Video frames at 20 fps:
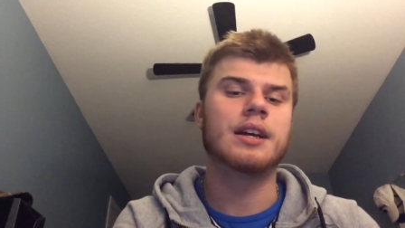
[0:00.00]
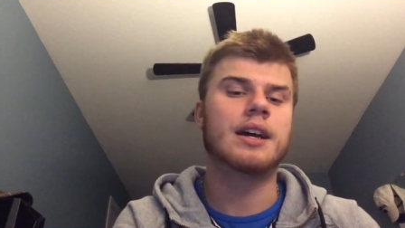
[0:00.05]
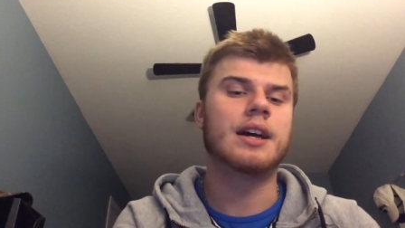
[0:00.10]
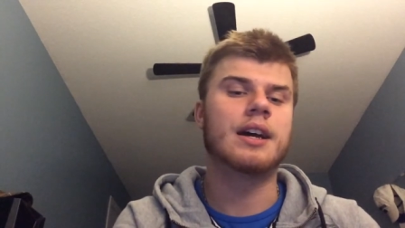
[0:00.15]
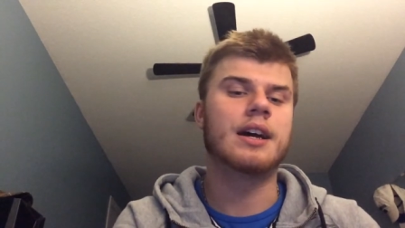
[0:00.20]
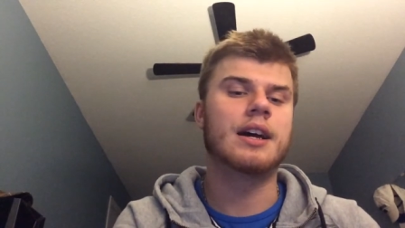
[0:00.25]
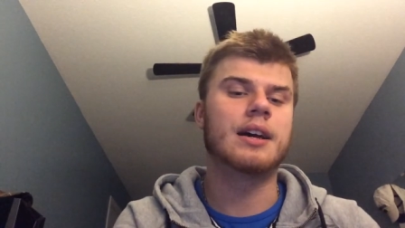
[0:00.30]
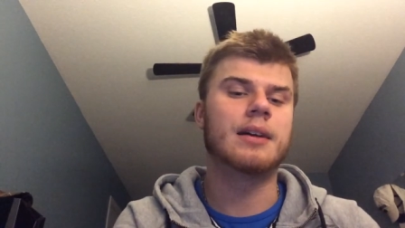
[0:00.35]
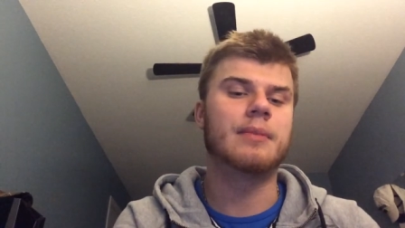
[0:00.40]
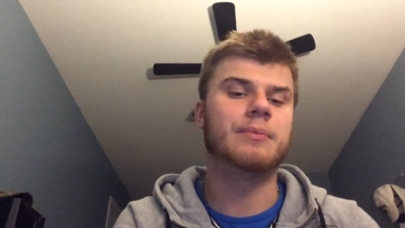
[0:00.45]

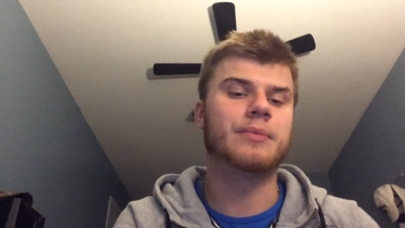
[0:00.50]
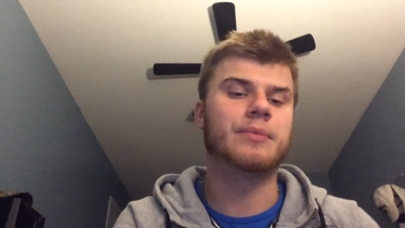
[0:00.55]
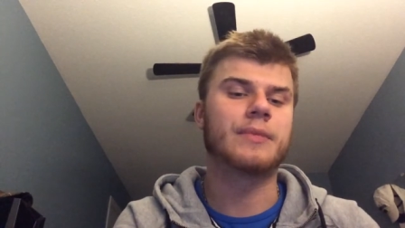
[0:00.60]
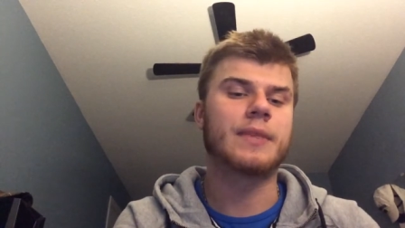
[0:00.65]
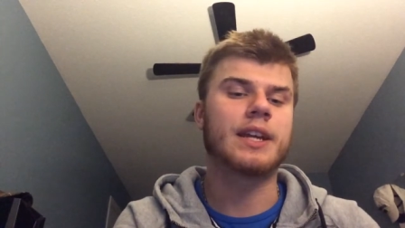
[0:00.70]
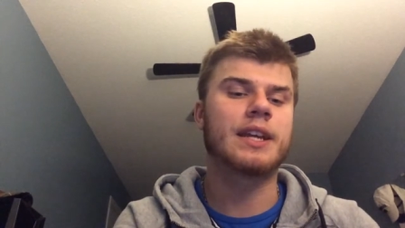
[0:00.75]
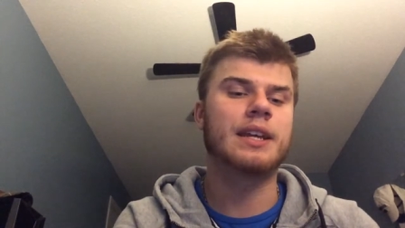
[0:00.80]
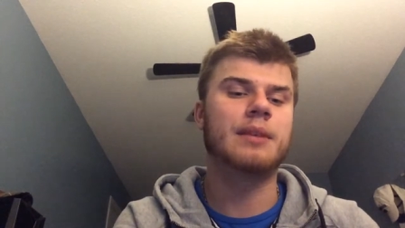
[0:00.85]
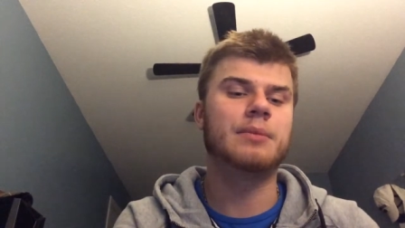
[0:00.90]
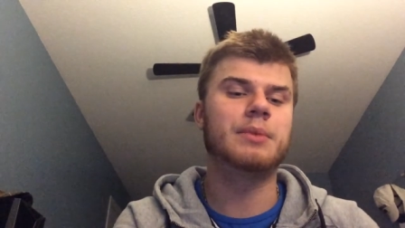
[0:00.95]
Um,
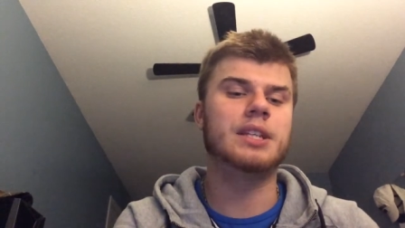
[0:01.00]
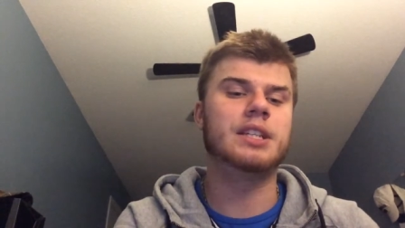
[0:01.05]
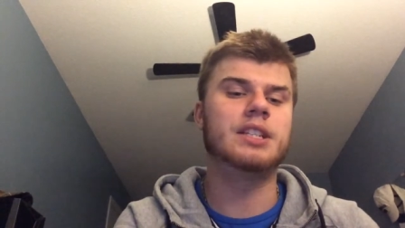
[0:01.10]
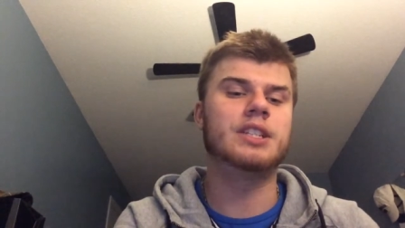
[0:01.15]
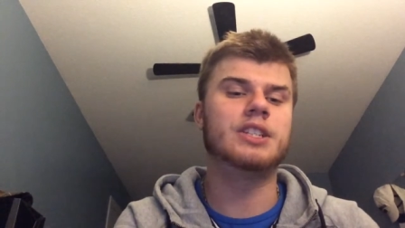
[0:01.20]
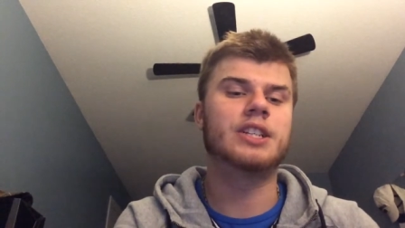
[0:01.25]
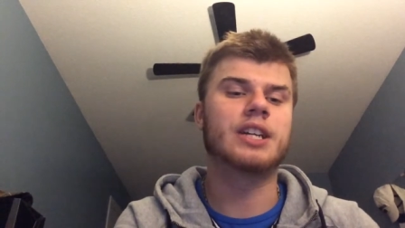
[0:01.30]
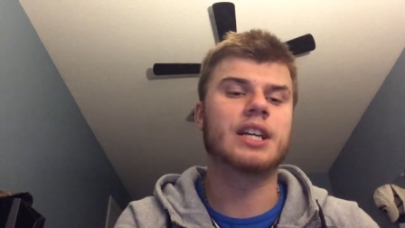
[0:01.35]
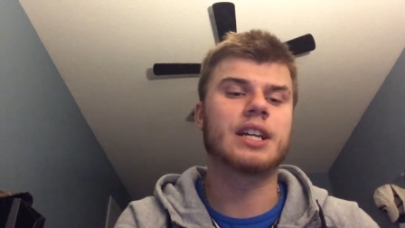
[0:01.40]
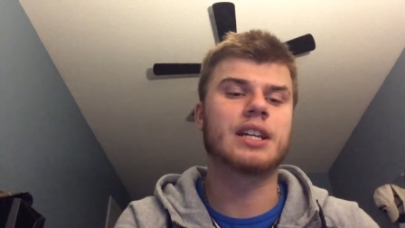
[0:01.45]
I can't be
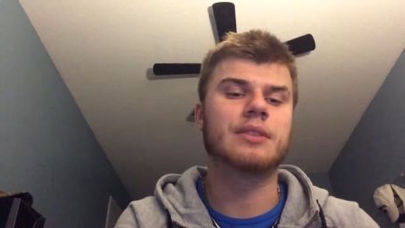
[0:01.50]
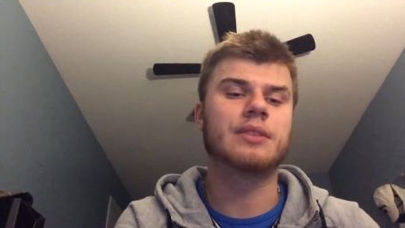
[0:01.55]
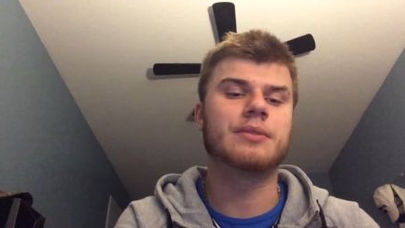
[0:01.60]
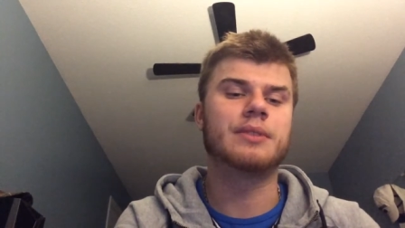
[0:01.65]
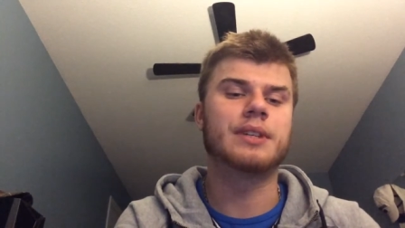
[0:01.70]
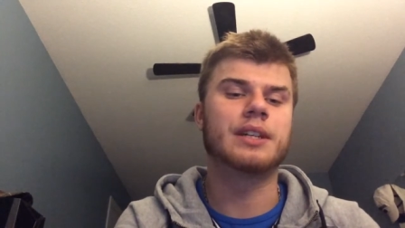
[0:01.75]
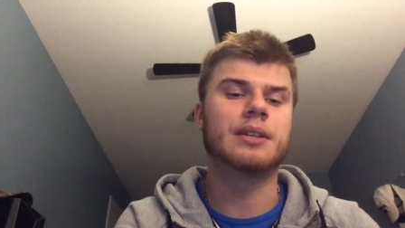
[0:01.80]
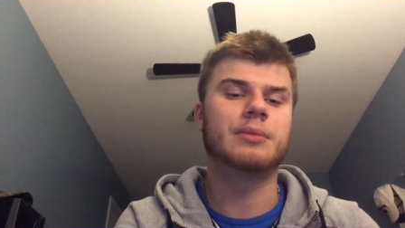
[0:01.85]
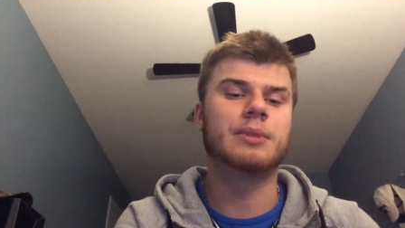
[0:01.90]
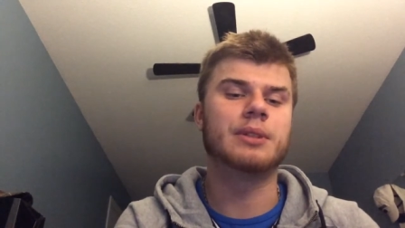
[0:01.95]
distracted
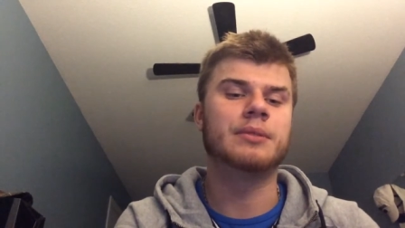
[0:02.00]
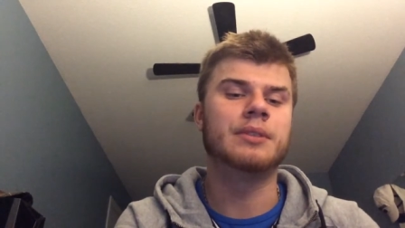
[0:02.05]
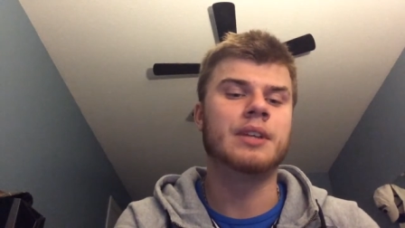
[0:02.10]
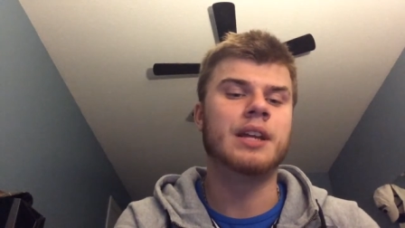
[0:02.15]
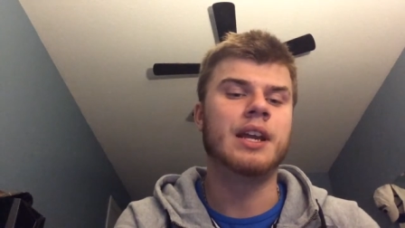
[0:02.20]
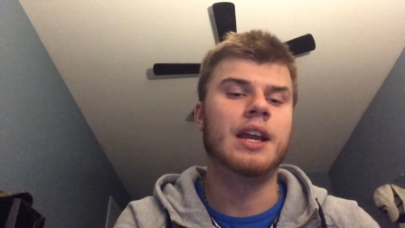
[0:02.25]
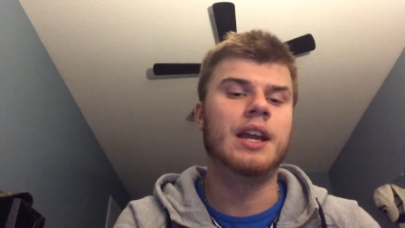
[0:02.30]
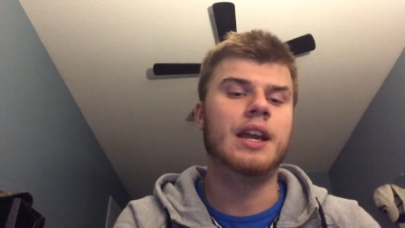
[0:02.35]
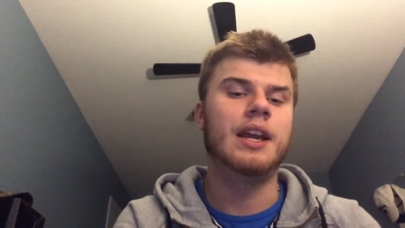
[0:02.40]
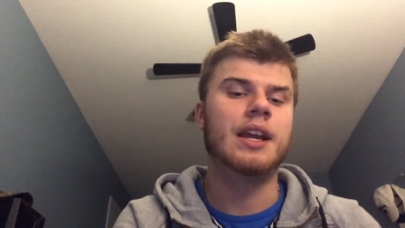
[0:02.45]
right now, but
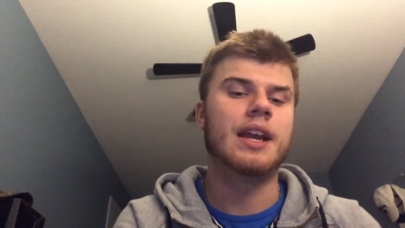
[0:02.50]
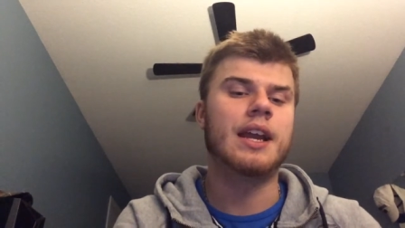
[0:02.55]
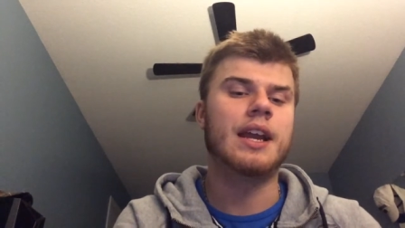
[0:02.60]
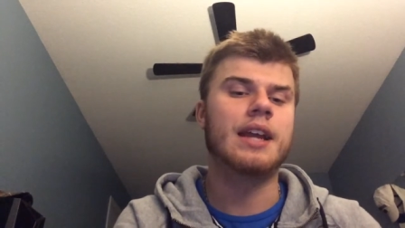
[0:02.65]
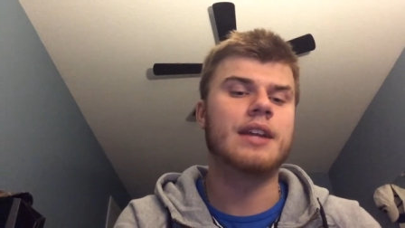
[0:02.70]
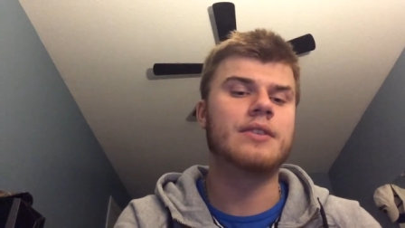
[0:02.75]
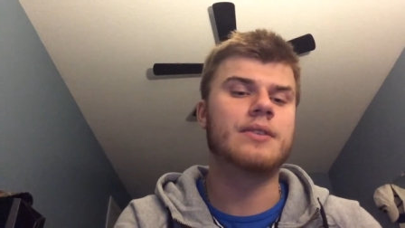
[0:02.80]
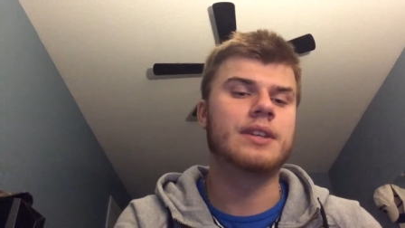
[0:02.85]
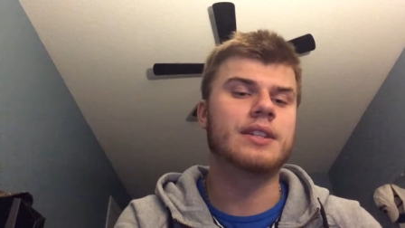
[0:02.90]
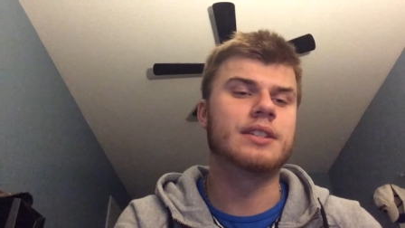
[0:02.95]

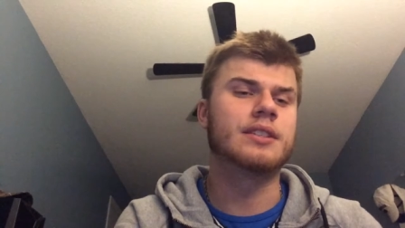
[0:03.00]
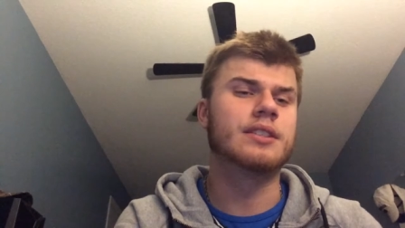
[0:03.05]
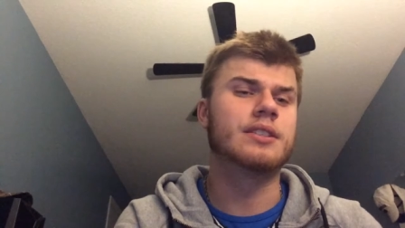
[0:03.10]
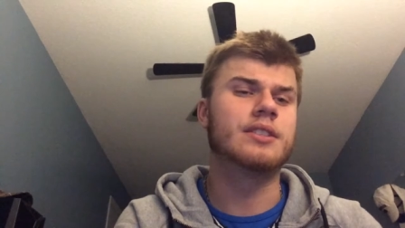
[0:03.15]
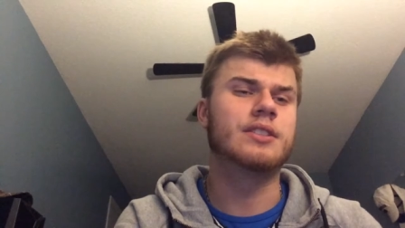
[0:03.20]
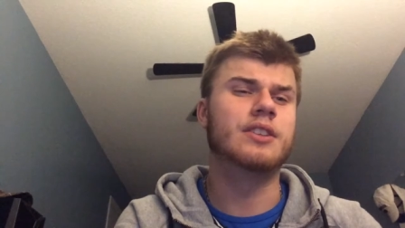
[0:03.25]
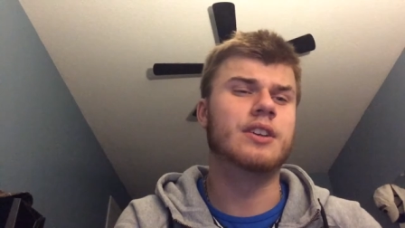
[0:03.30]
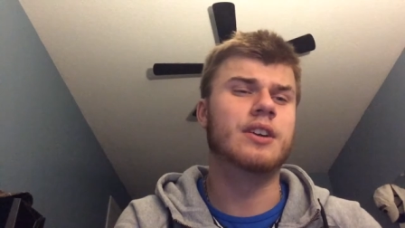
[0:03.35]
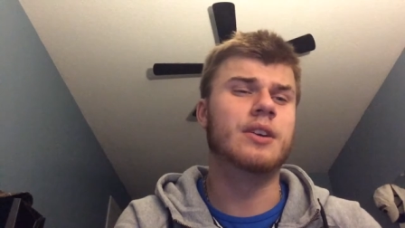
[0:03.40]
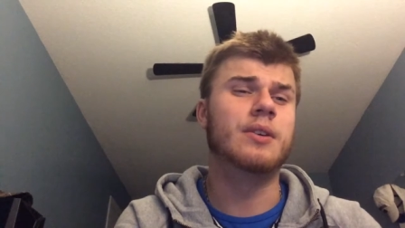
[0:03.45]
anyways,
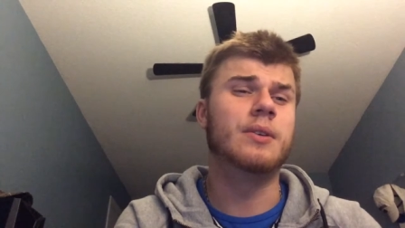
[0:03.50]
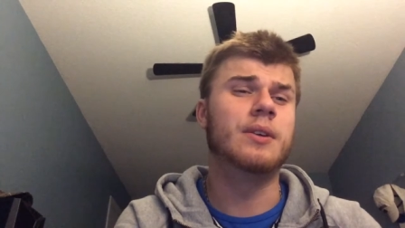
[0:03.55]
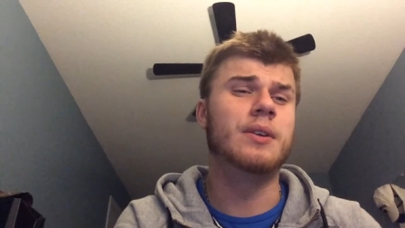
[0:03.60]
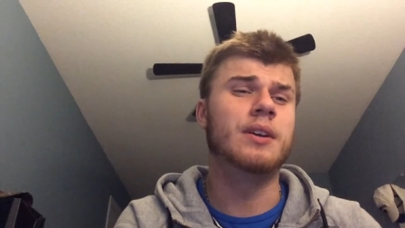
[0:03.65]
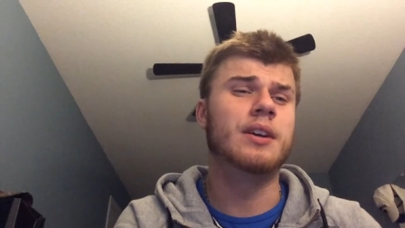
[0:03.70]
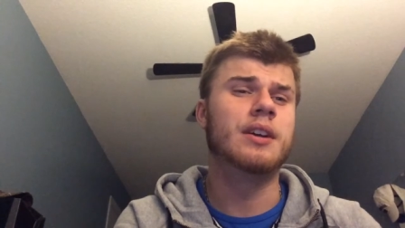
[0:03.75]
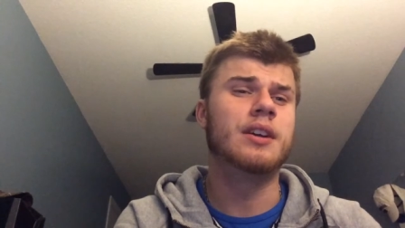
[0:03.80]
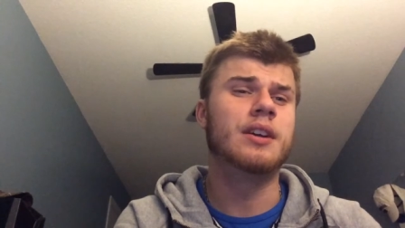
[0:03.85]
so